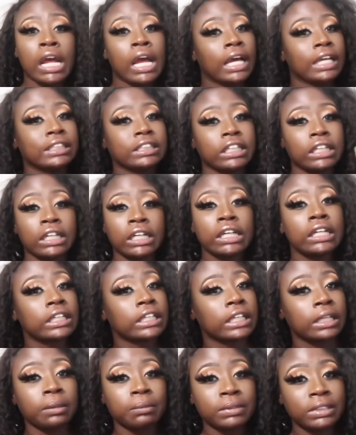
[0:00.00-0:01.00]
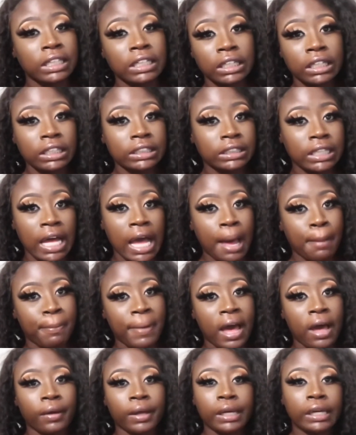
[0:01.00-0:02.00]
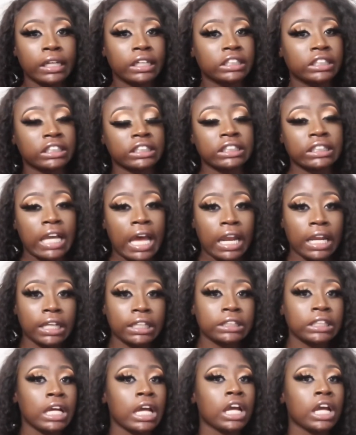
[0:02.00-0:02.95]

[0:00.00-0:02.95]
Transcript: instead of him telling us to hop out, he could have just shot us.